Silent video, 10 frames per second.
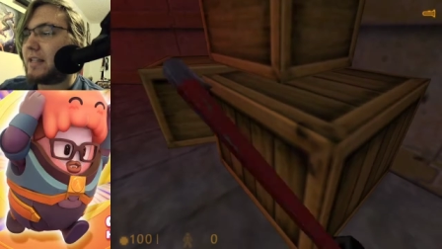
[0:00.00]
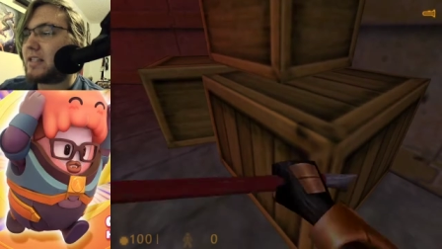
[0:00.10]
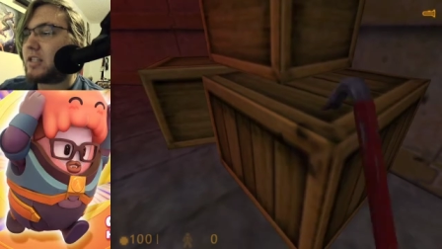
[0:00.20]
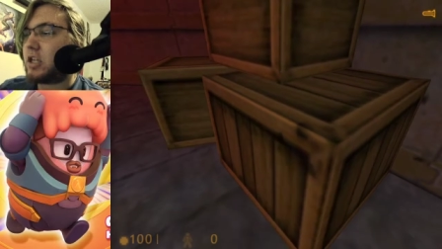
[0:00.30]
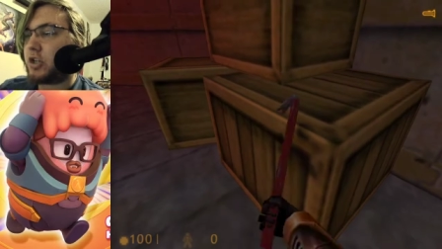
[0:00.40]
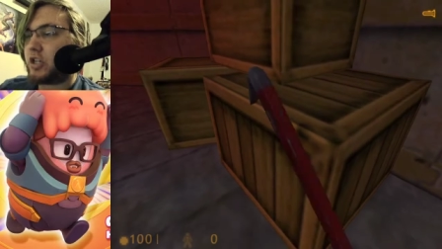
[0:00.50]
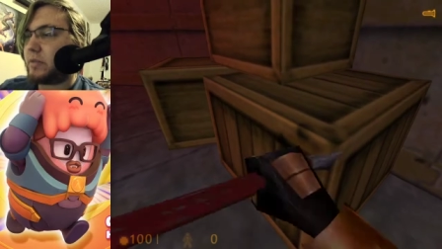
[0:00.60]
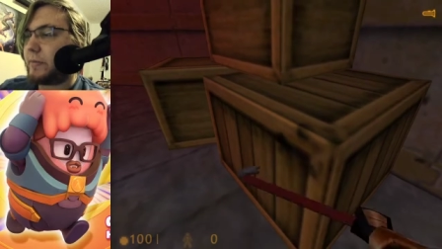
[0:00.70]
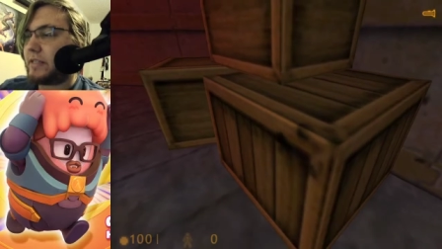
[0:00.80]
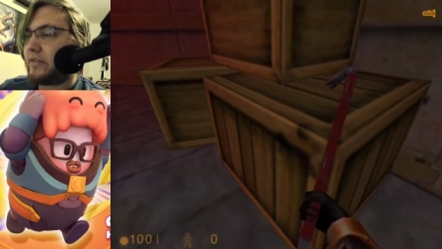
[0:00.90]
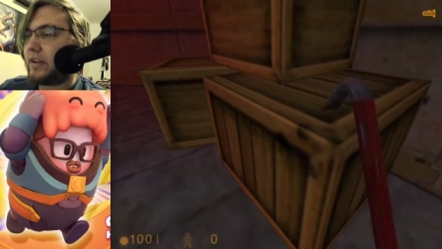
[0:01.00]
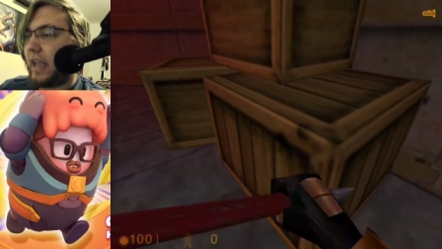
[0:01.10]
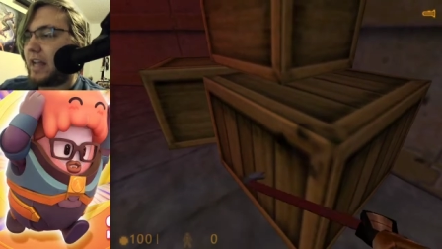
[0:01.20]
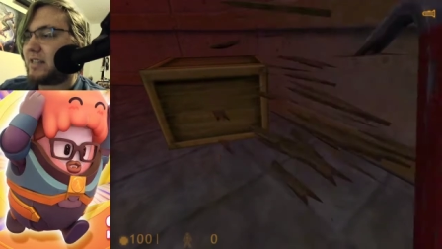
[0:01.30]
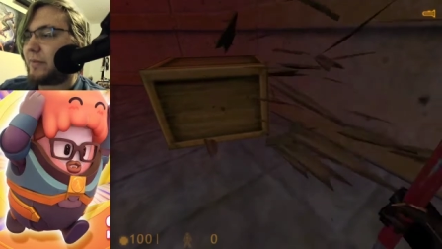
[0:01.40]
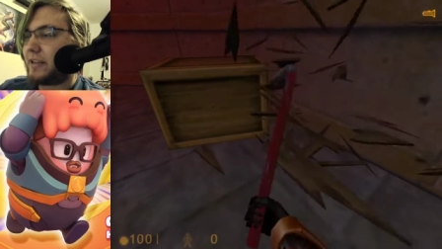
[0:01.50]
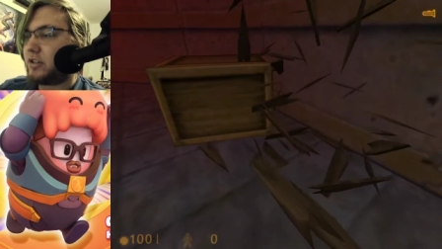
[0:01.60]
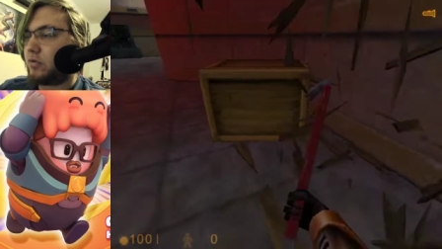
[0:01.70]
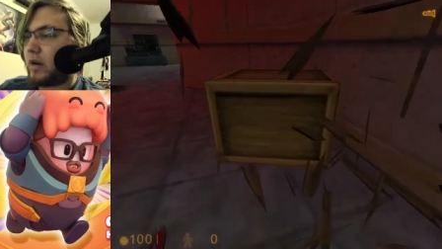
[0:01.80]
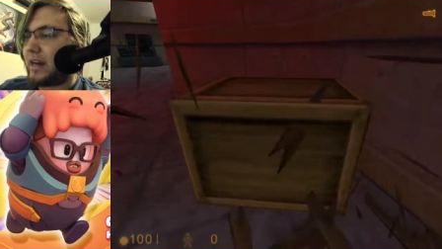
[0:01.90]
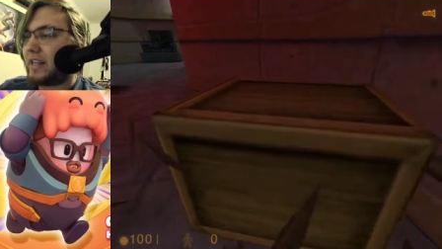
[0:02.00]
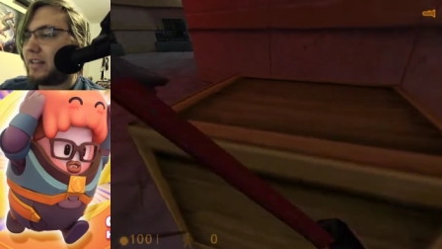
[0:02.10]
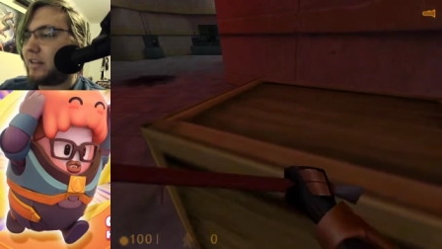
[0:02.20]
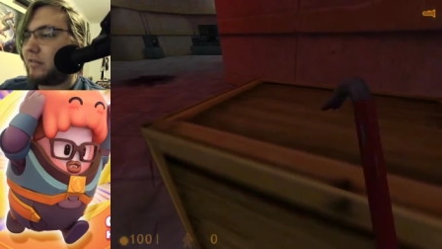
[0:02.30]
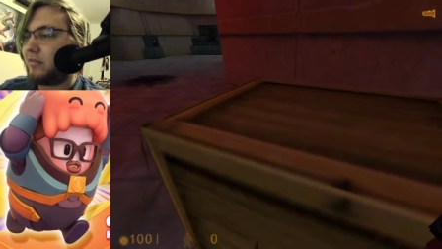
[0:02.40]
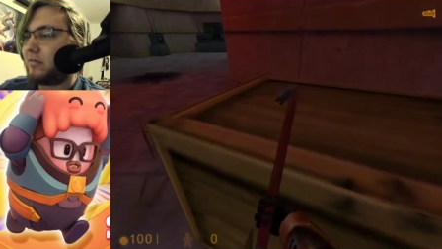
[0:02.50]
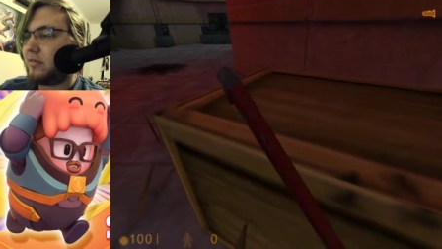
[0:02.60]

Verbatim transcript: such a specific headspace to write it, though.